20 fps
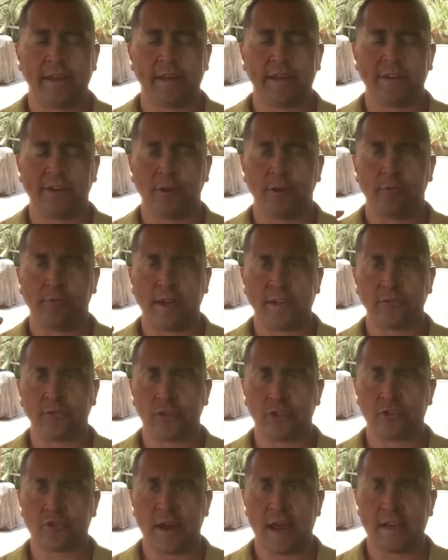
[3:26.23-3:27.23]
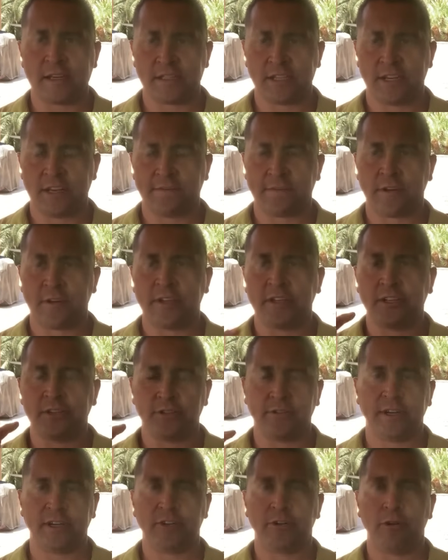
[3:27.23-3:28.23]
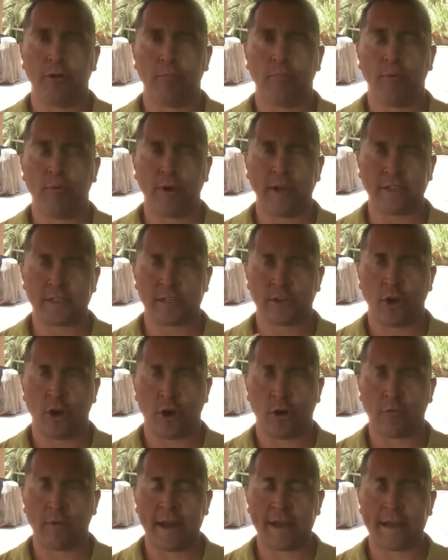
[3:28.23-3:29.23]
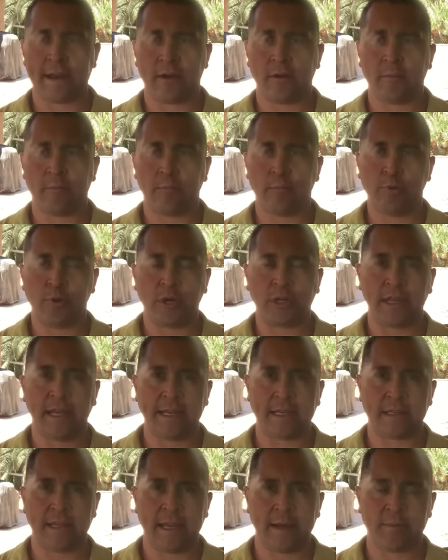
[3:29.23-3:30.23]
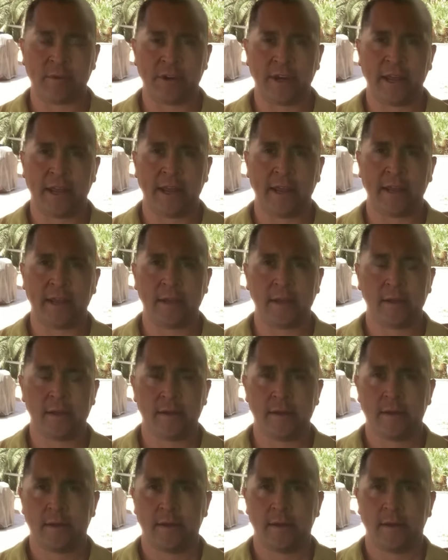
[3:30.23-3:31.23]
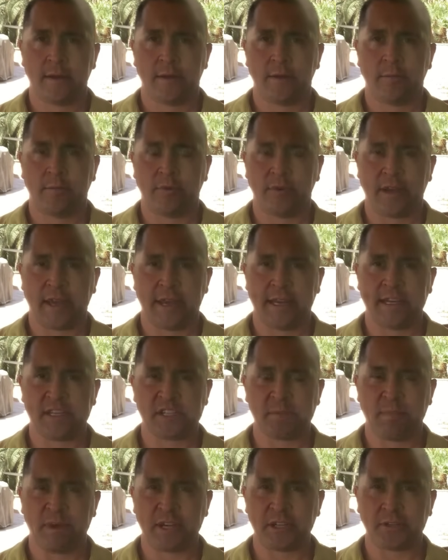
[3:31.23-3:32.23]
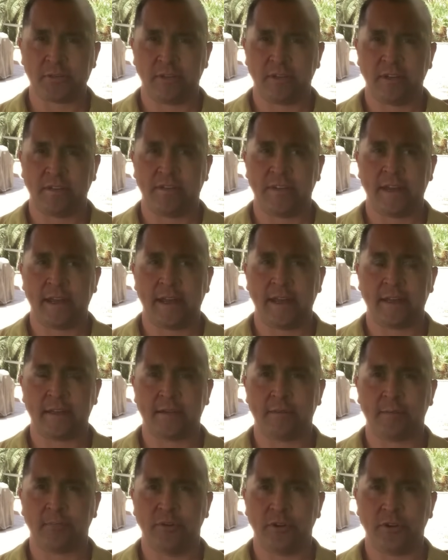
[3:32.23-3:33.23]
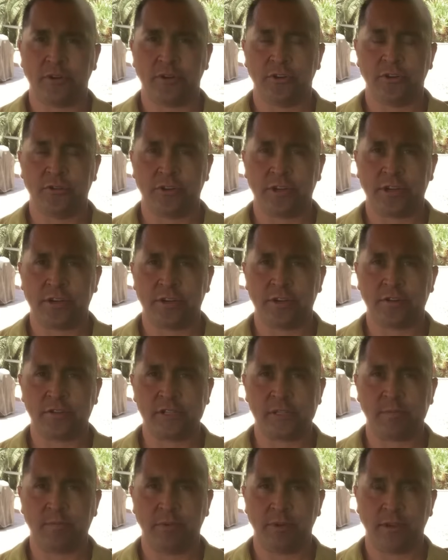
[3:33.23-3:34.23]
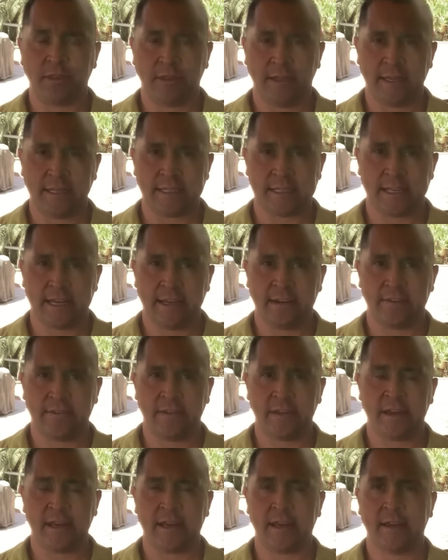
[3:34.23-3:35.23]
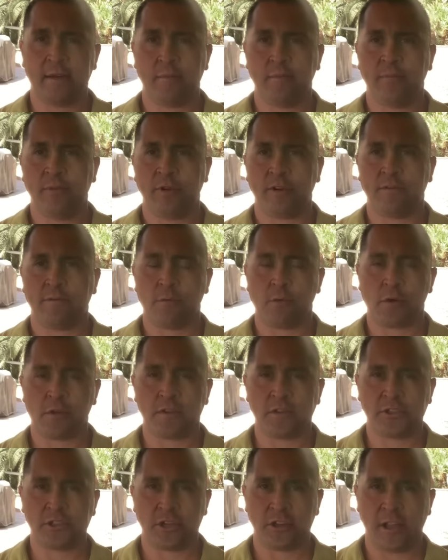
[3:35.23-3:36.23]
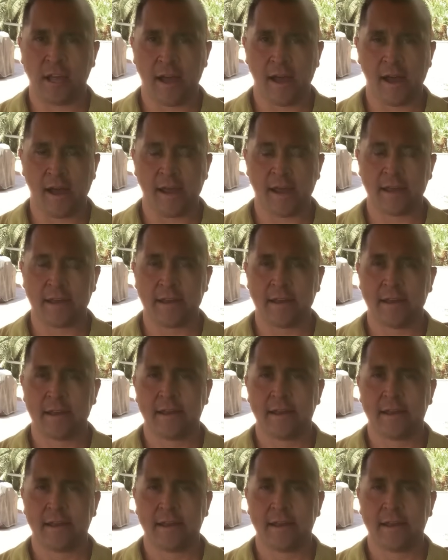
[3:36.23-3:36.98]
your rental strategy, if you're going to do it and you own points, call right now, book like Labor Day, book any special event, book New Year's, book Thanksgiving, book 4th of July,